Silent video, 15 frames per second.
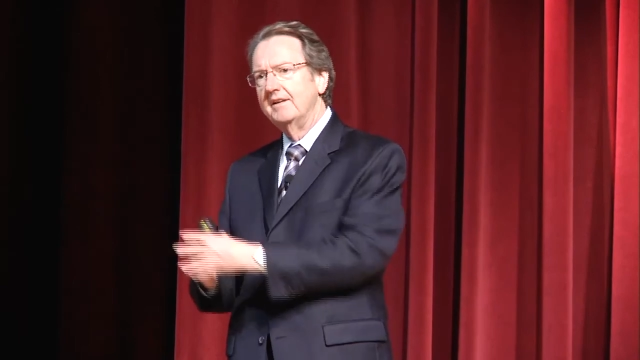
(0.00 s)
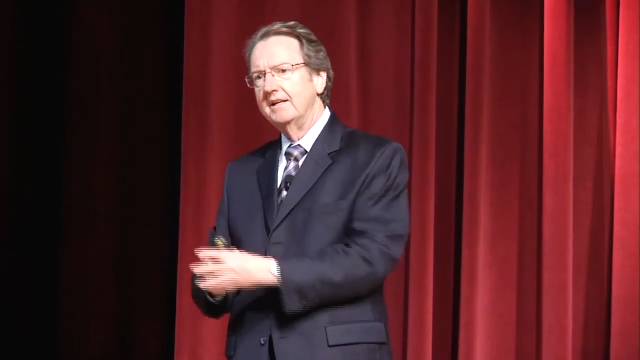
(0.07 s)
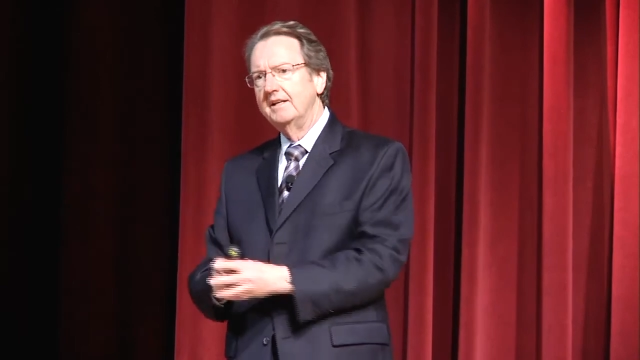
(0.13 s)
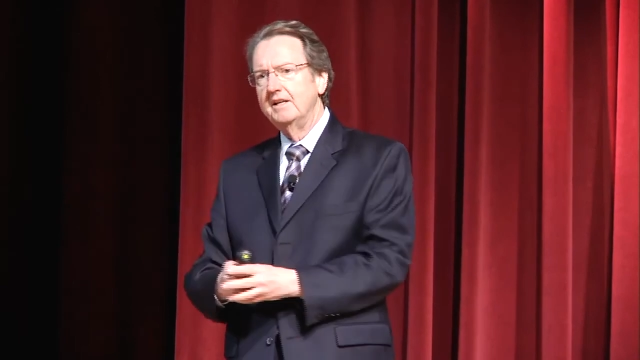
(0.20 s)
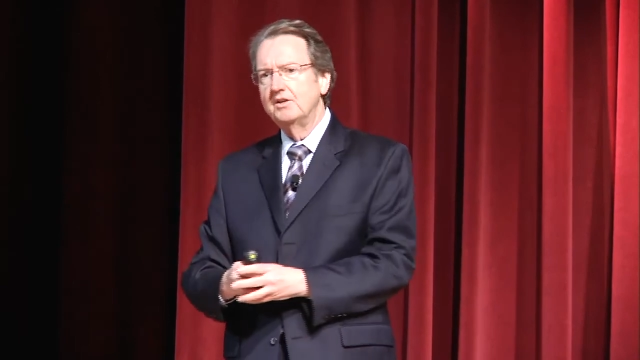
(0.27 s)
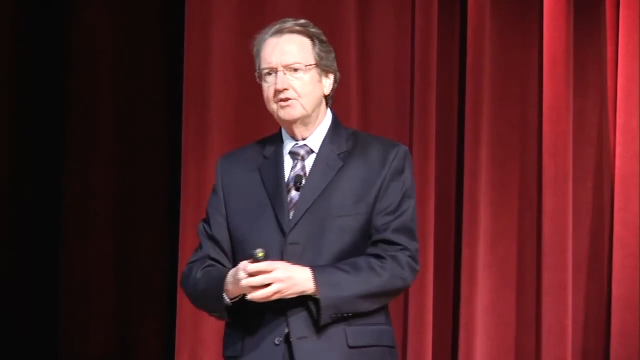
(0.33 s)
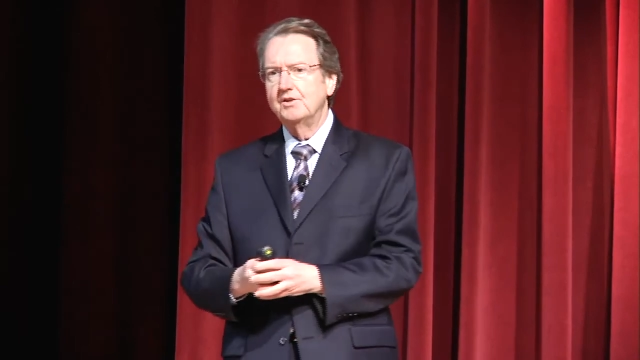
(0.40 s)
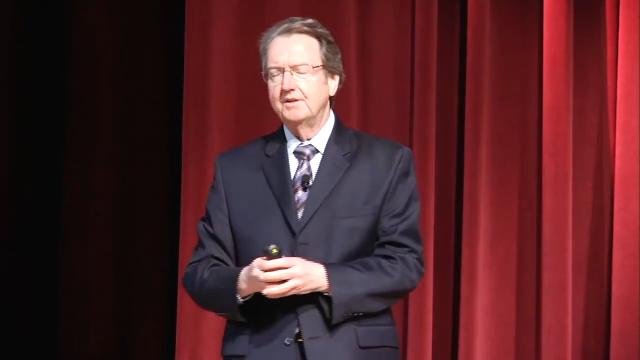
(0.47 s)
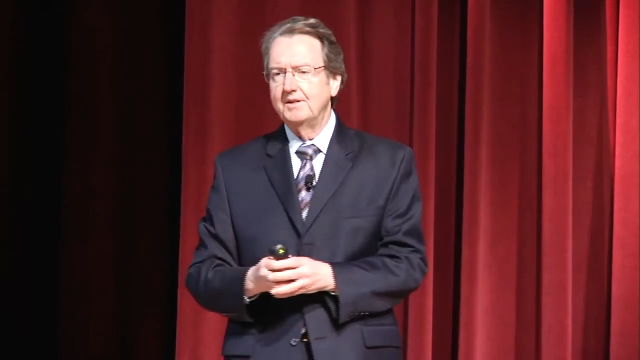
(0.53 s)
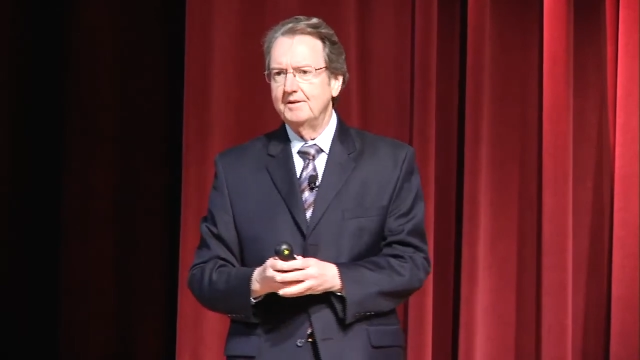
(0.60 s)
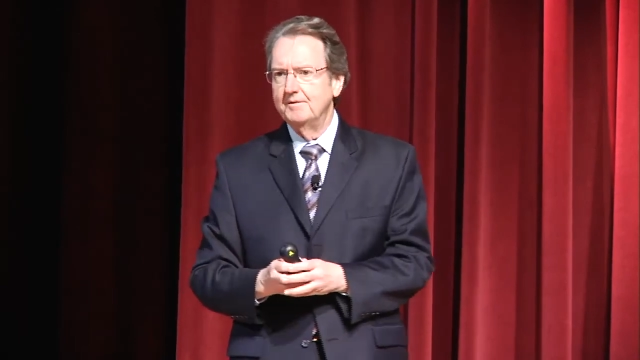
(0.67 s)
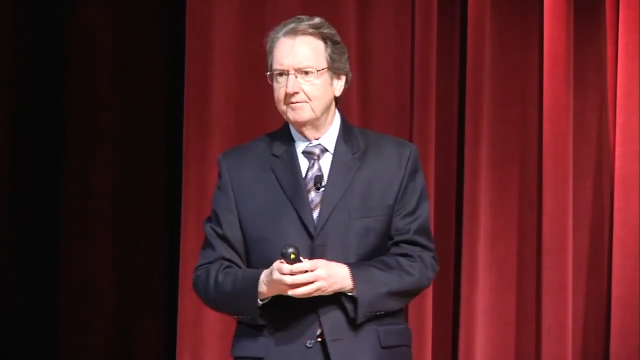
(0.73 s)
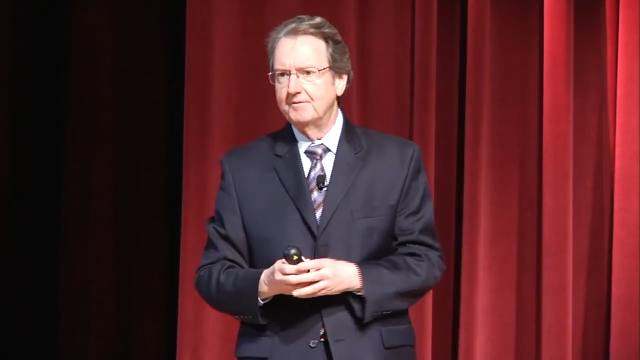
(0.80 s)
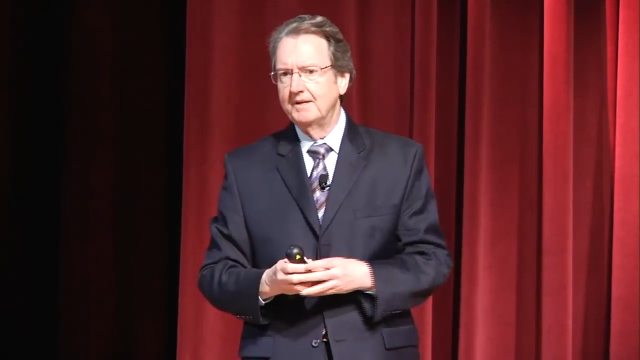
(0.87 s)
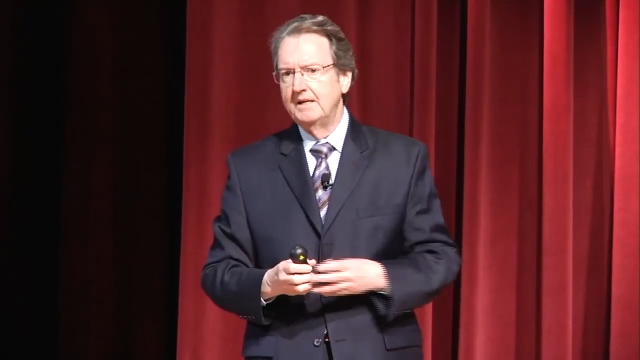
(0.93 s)

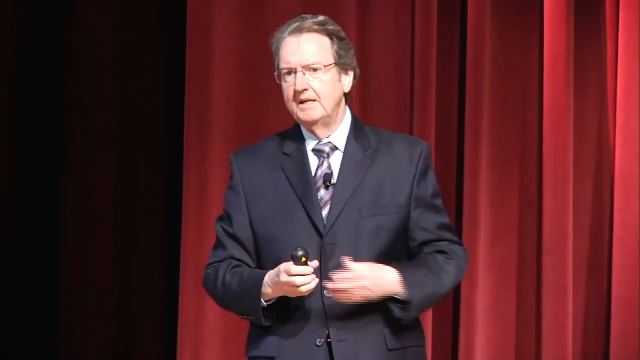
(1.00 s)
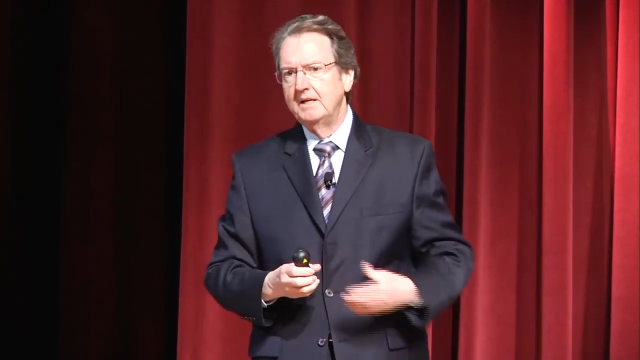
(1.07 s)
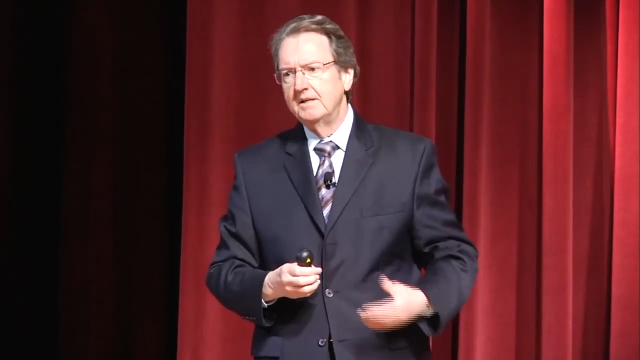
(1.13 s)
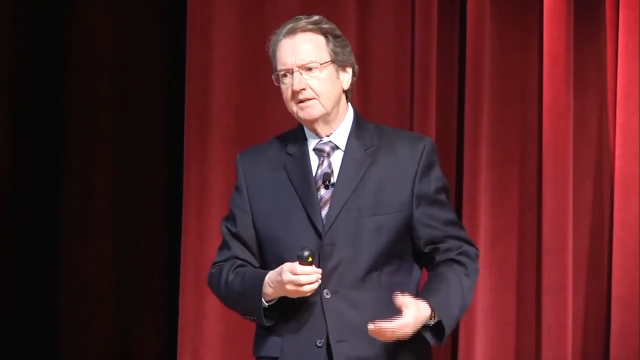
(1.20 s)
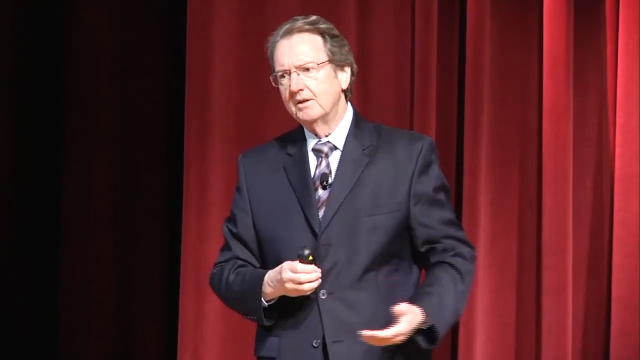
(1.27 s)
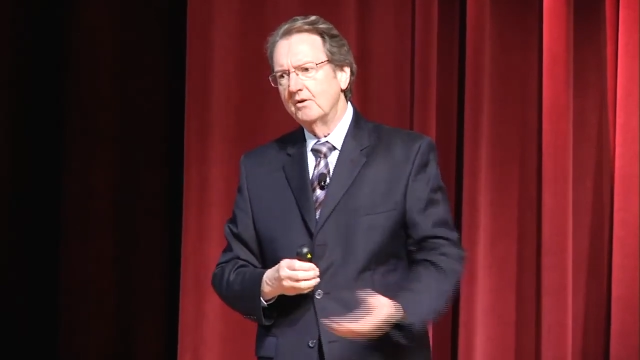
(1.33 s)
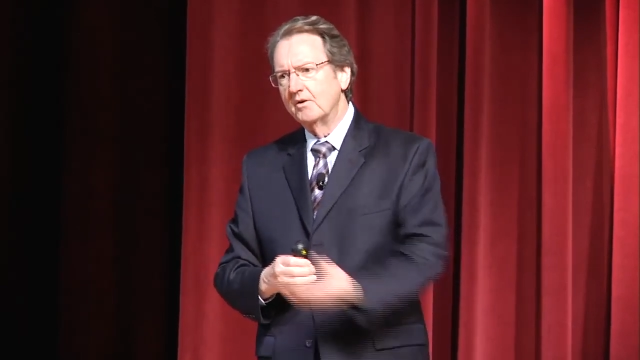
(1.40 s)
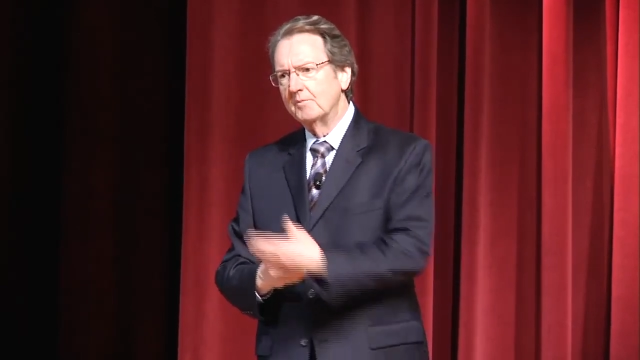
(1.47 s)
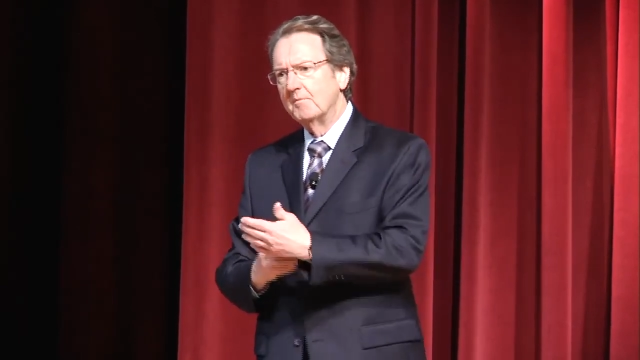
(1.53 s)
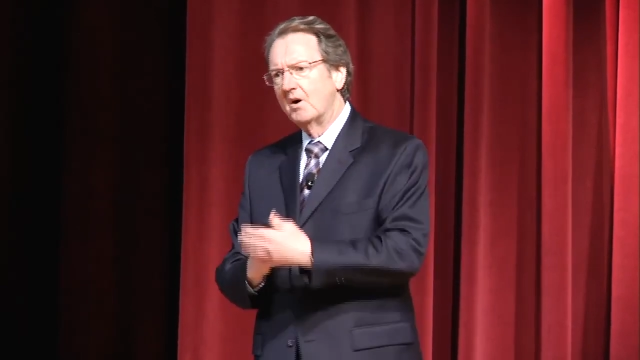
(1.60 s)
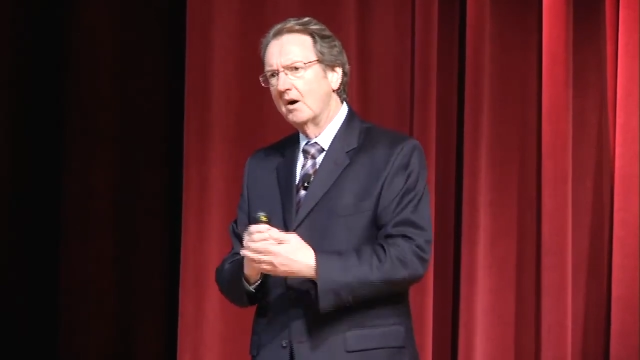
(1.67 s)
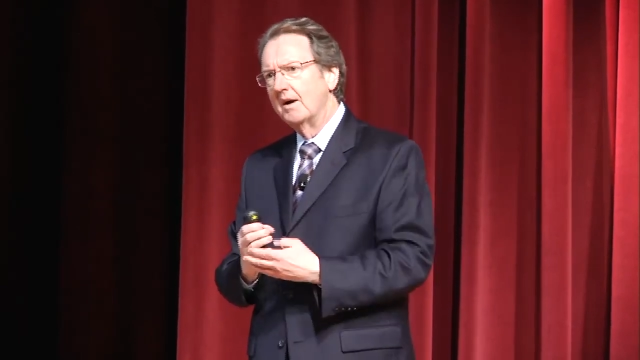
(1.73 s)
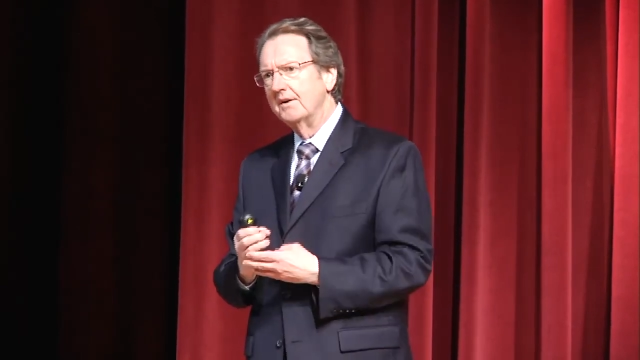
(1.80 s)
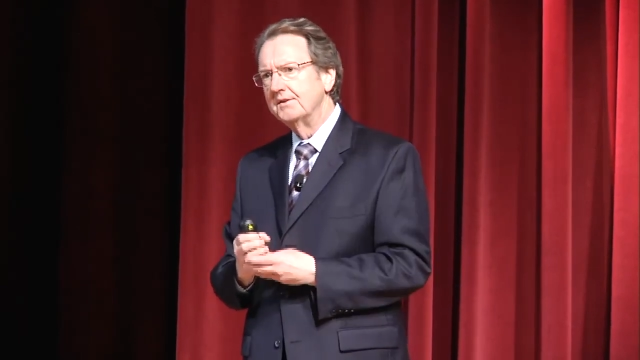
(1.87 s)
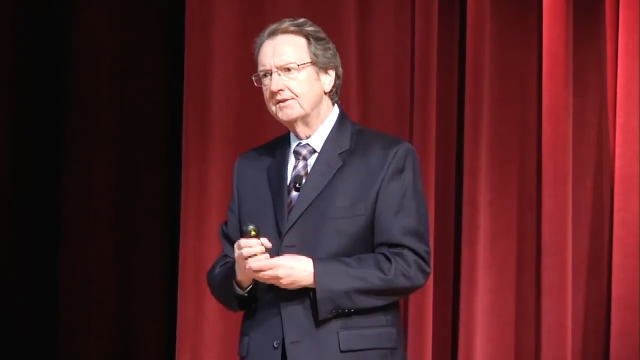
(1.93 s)
initiative to go to
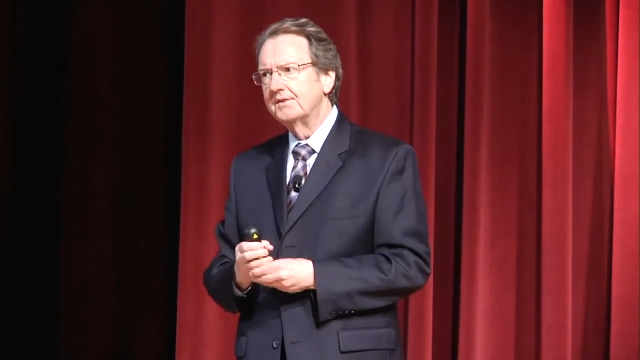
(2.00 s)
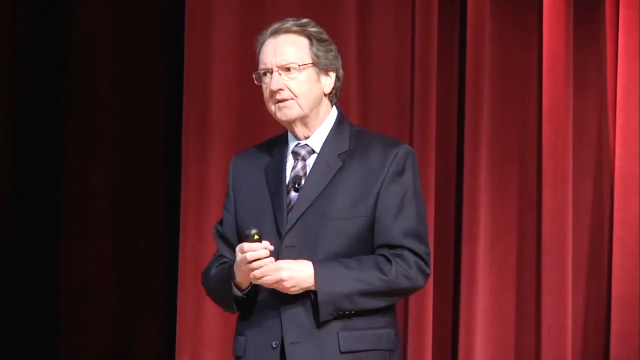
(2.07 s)
Mars.